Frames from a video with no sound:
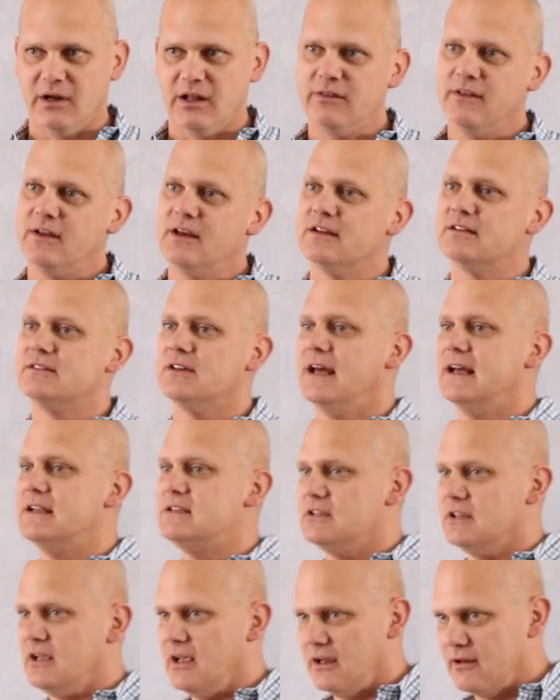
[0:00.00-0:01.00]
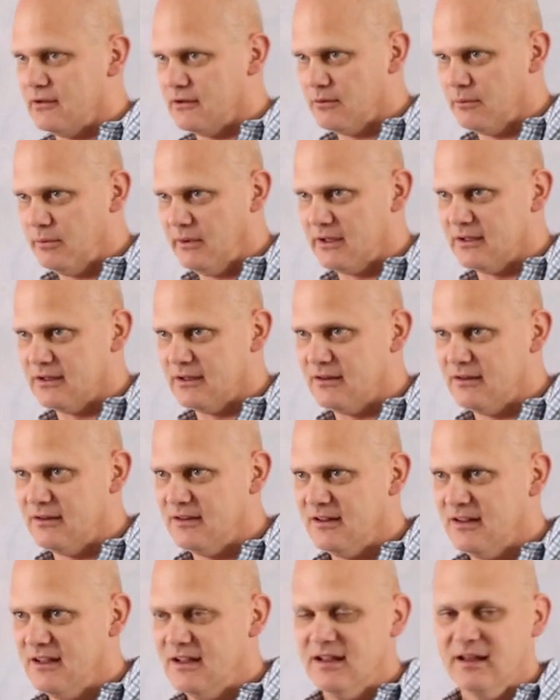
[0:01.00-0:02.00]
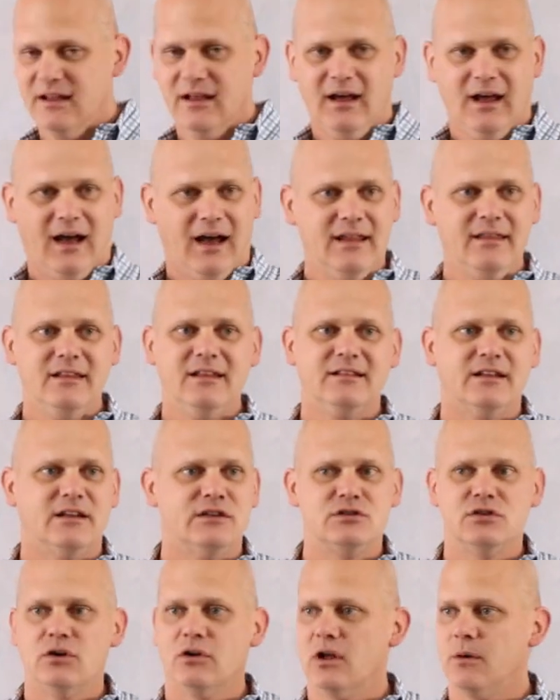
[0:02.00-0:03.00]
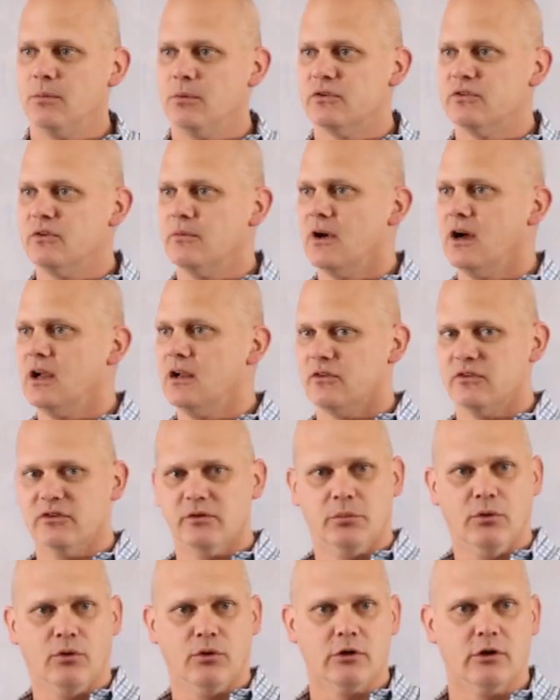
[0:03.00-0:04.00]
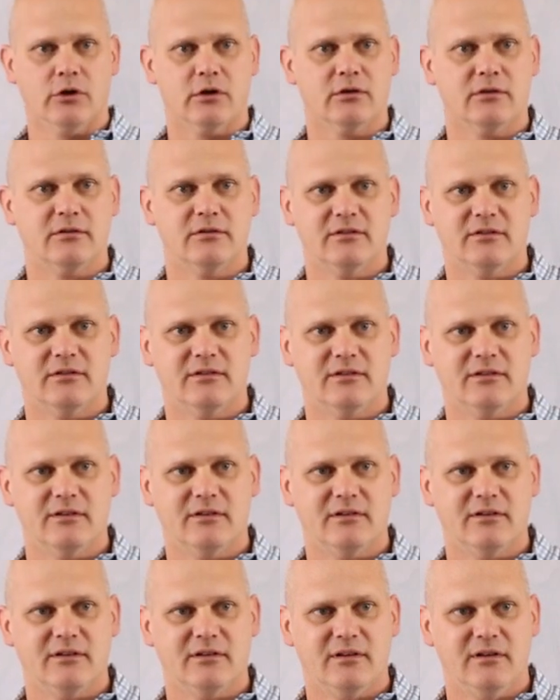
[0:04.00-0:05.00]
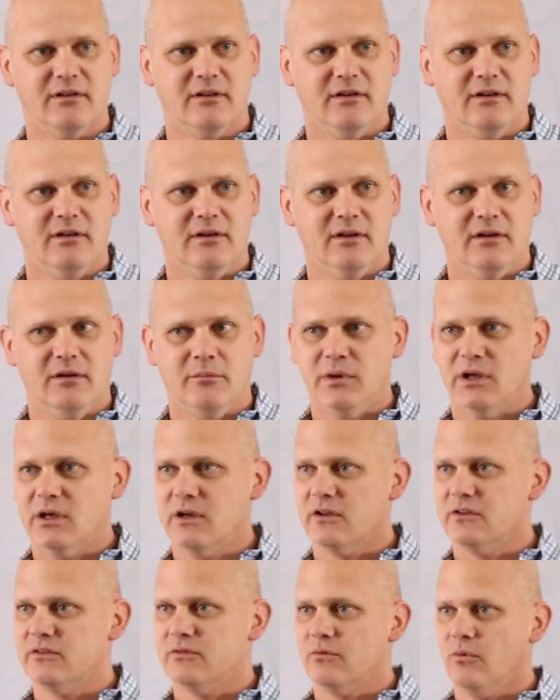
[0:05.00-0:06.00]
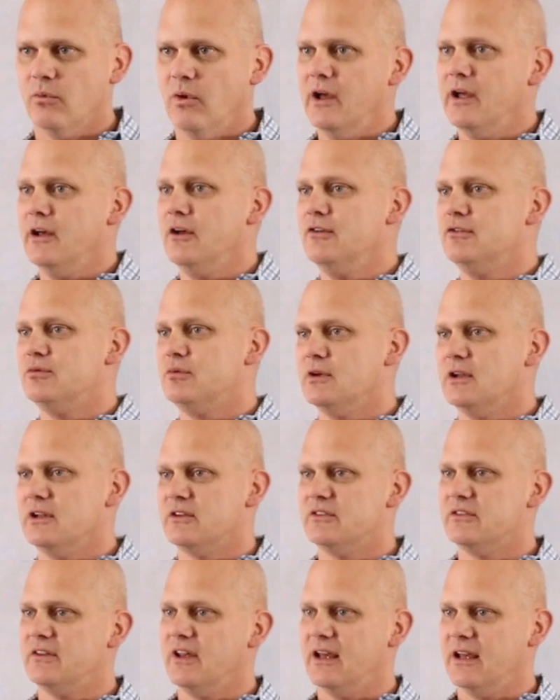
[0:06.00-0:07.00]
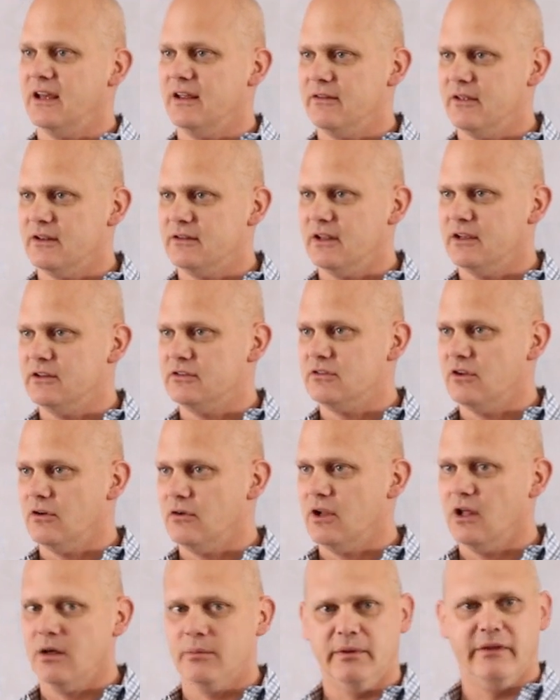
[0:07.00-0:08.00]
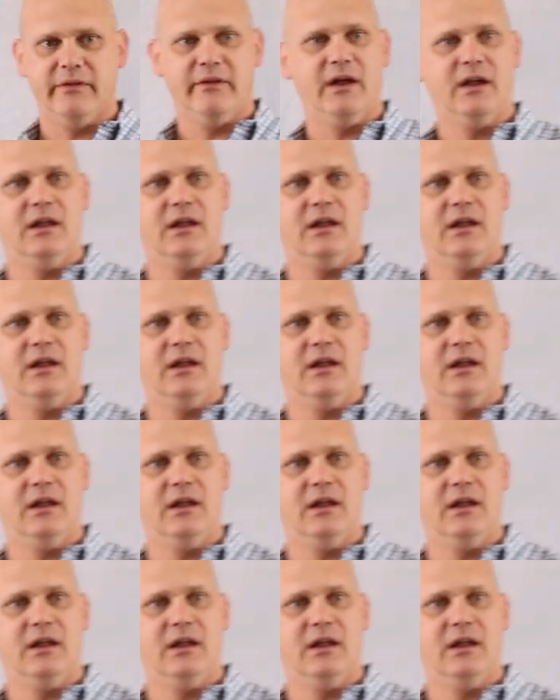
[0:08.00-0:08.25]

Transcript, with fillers: but I think it's educated opinion. I think they showed up with some kind of support. Because why else would it say that they showed up and